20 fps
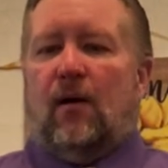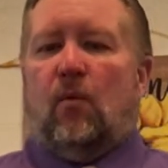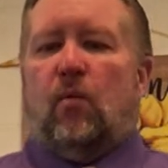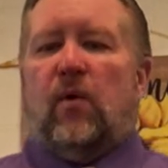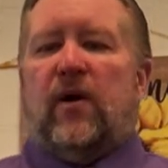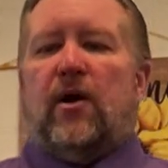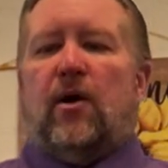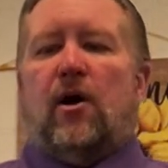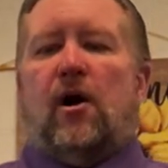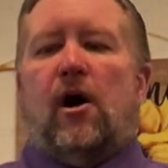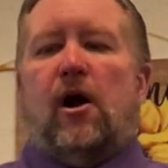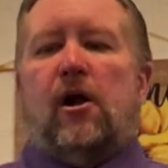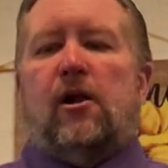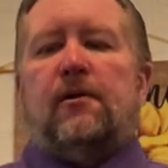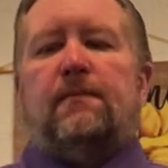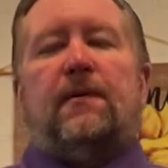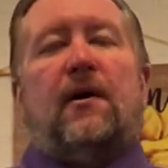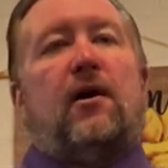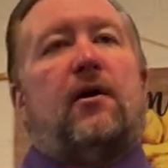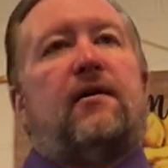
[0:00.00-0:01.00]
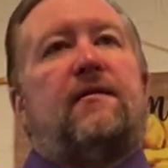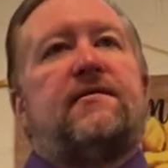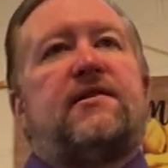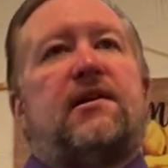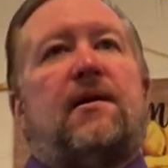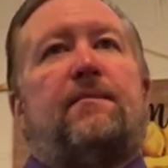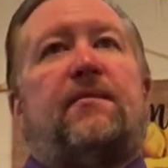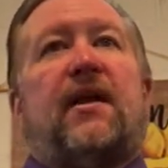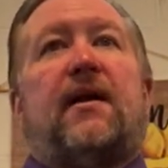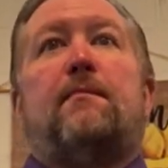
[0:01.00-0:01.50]
We are all part of
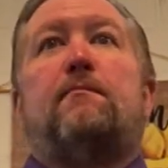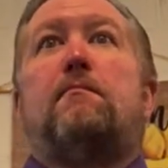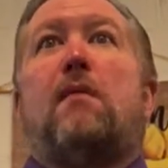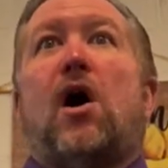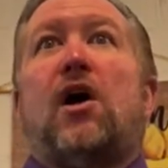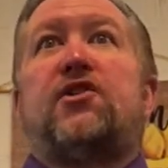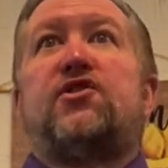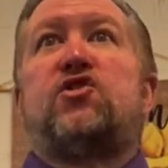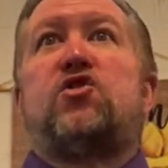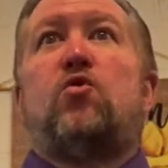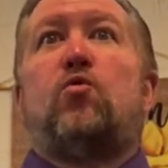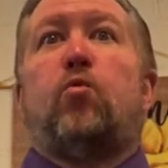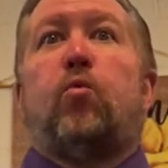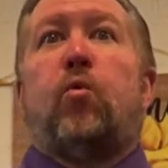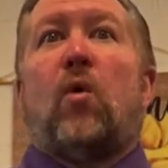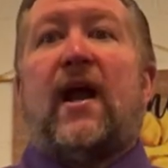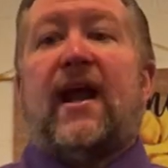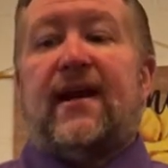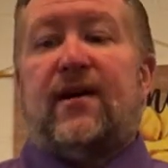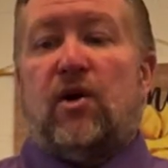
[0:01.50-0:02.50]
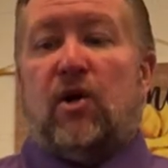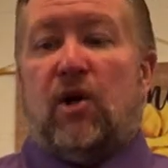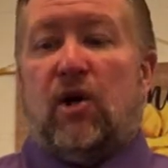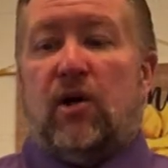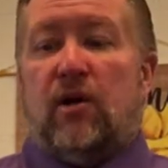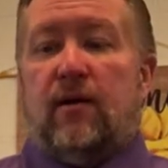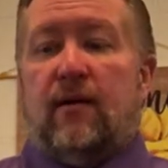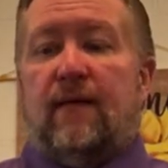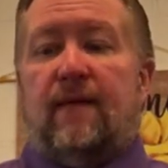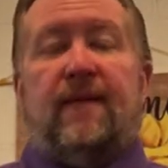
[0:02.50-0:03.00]
something much
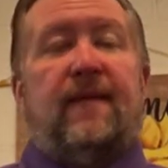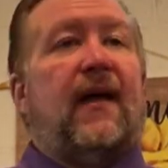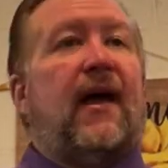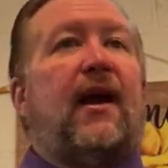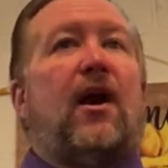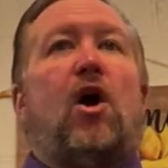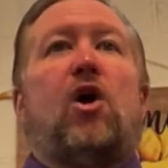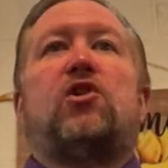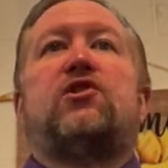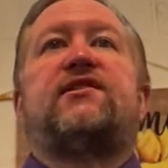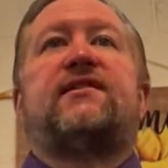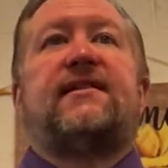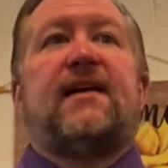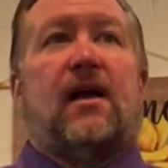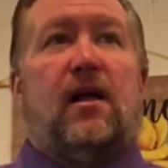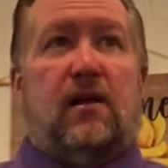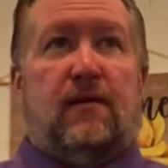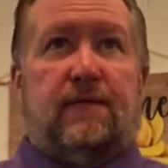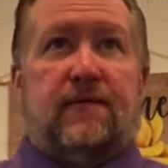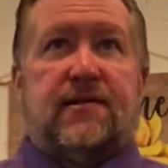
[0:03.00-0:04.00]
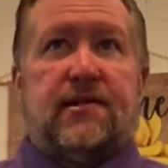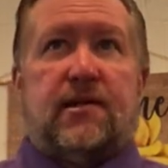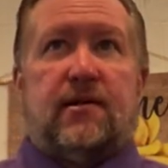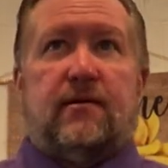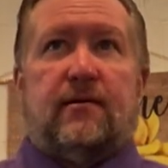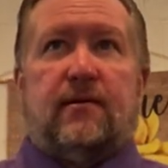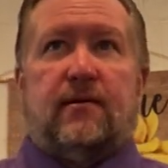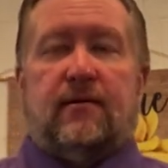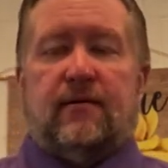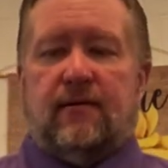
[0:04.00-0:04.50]
greater than ourselves.
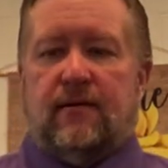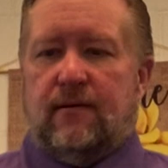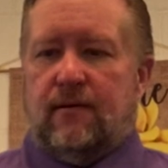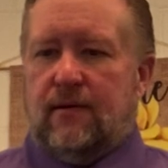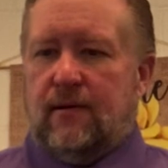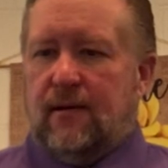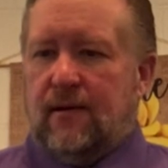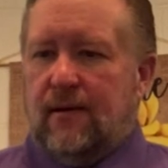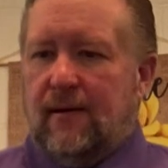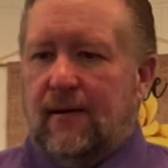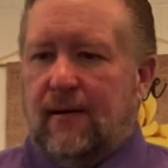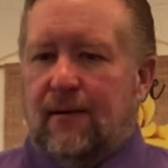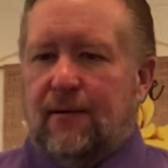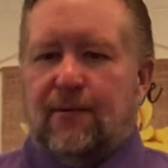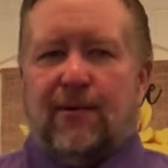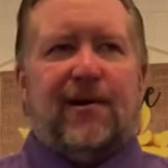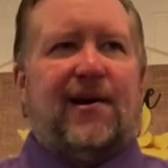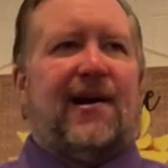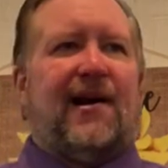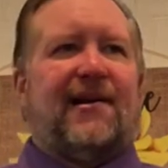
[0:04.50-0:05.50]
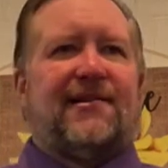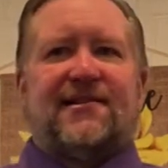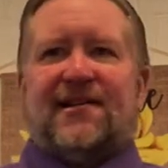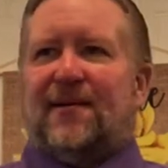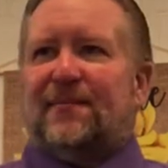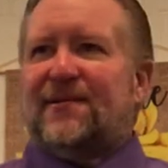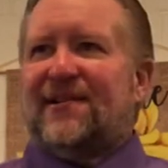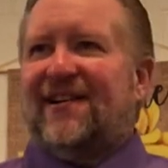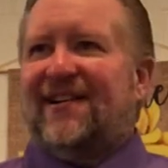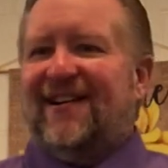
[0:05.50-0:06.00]
What a
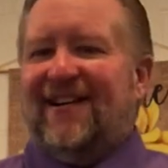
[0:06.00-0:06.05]
concept.